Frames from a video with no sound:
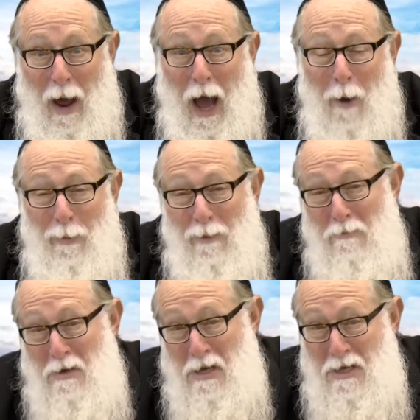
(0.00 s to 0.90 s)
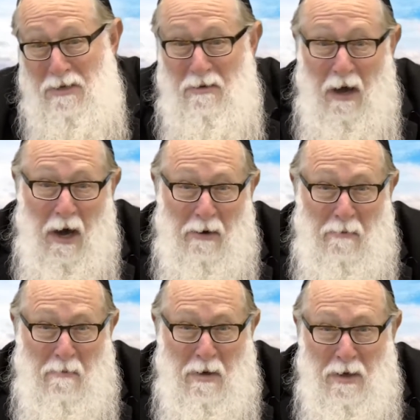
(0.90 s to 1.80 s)
How many million?
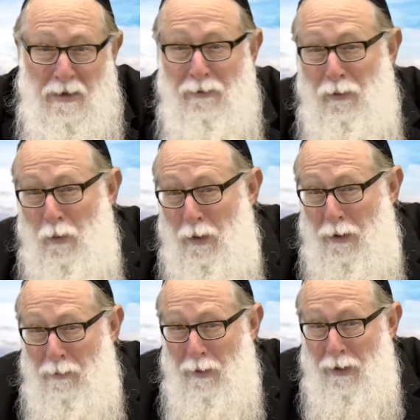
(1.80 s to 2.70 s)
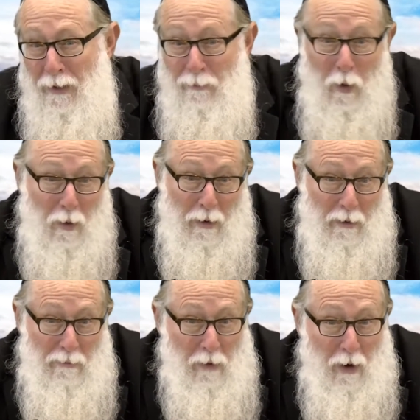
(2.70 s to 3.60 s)
100 million, 200 million,
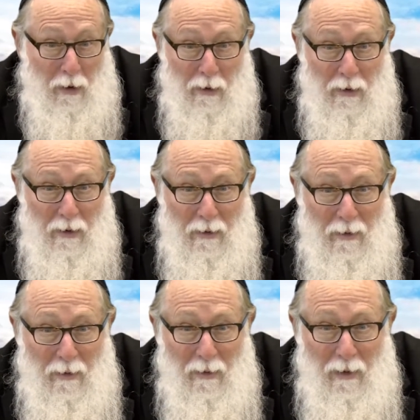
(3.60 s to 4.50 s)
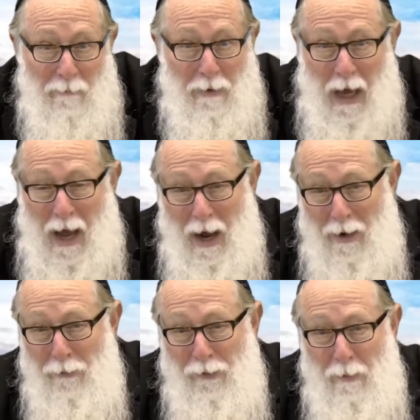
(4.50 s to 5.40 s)
more. But I
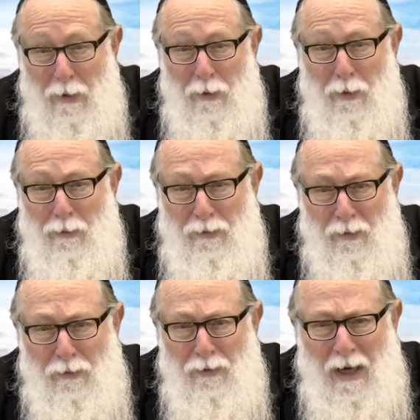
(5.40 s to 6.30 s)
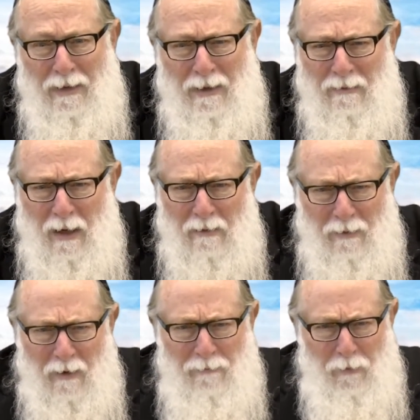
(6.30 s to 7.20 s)
know somebody who's got
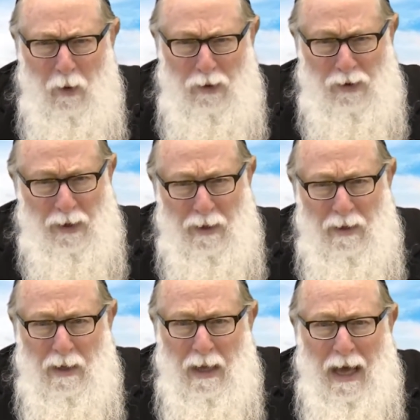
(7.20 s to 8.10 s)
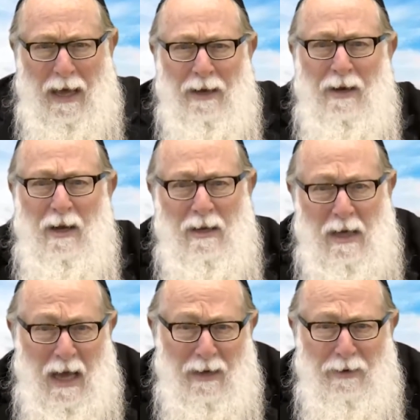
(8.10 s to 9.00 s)
a fortune, and
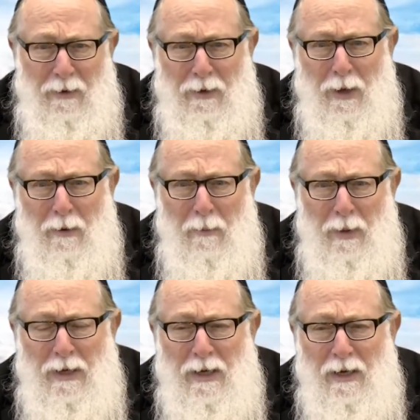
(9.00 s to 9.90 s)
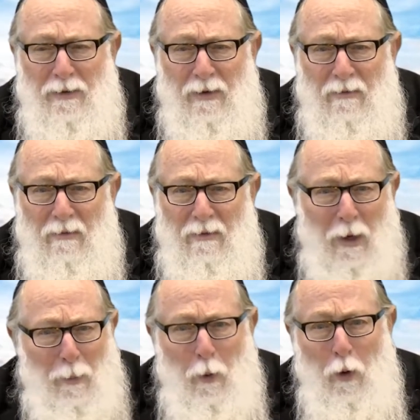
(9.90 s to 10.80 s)
their opinion is that
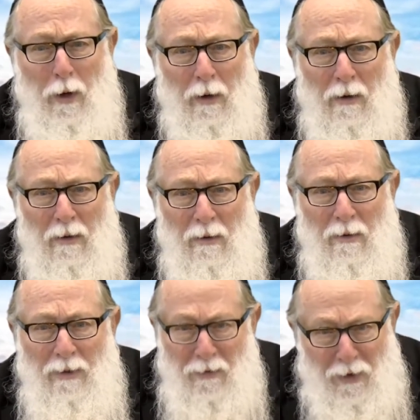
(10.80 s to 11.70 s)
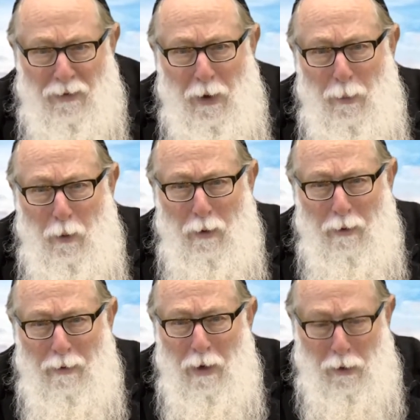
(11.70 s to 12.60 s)
they're poor. They think they're
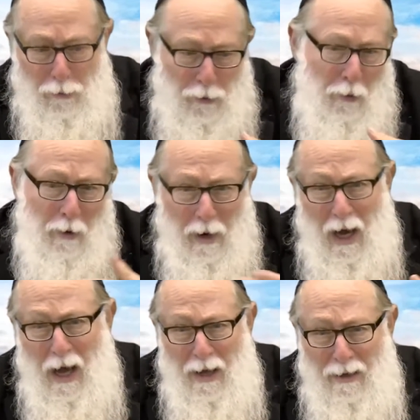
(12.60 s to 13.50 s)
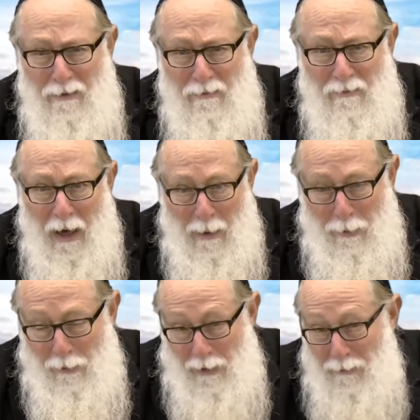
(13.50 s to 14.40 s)
poor. You or I
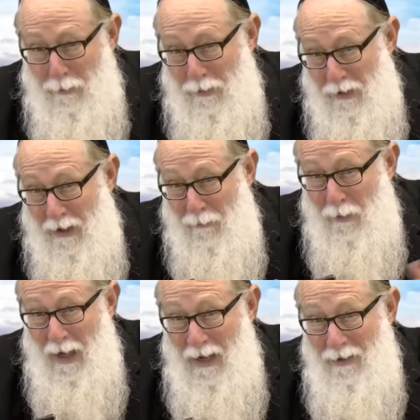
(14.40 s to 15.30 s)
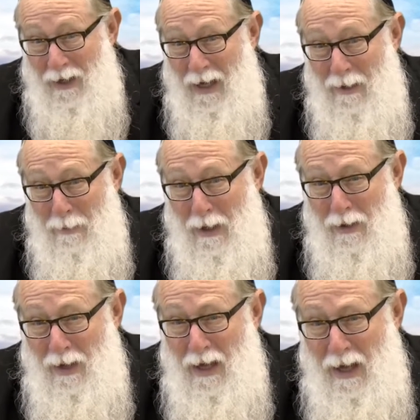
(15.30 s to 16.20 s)
believe, would think if we had the kind of money
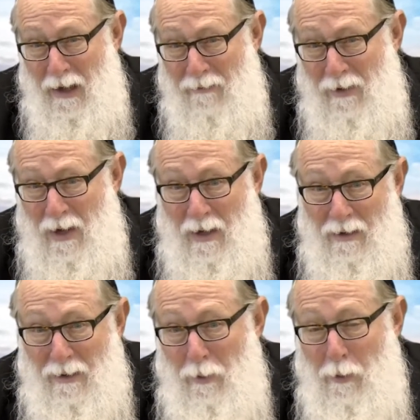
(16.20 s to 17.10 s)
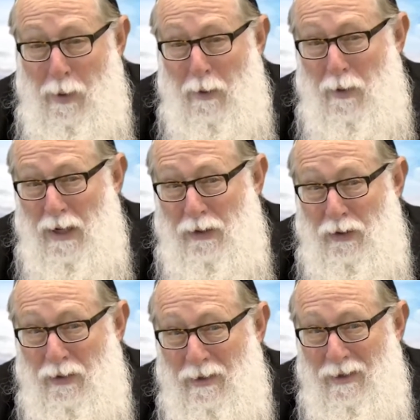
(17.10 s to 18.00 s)
they have, that we would be
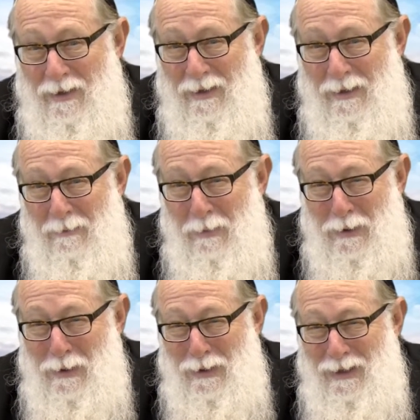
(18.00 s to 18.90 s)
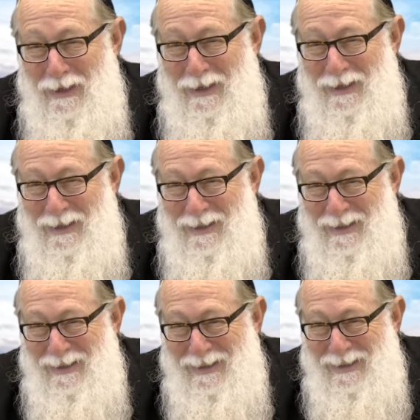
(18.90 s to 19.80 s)
rich. But you see,
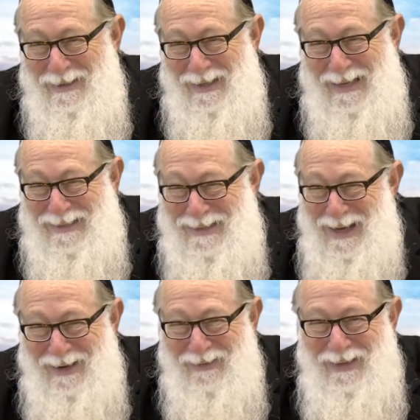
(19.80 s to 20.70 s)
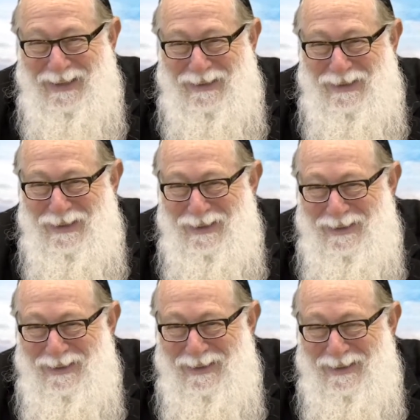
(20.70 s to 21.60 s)
that's not rich.
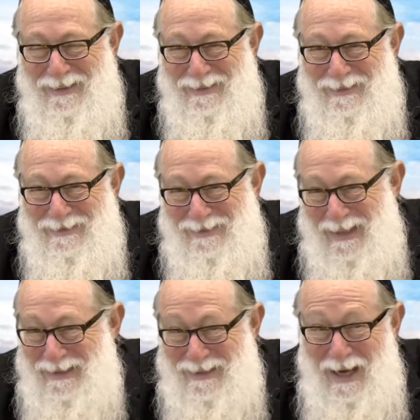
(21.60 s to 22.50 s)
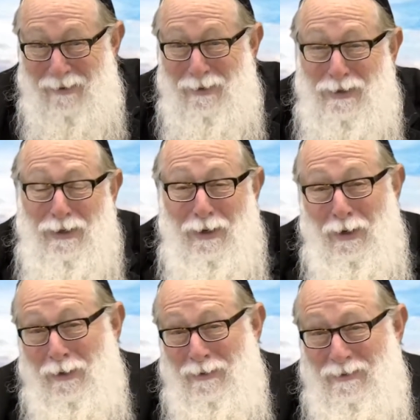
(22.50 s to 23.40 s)
That's not rich at
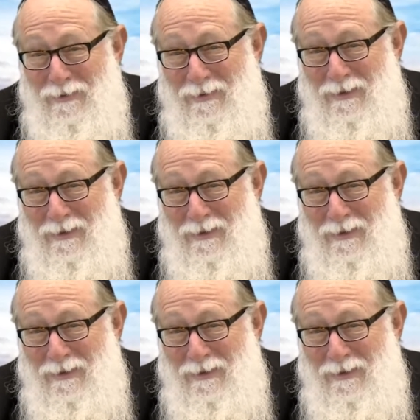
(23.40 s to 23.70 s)
all.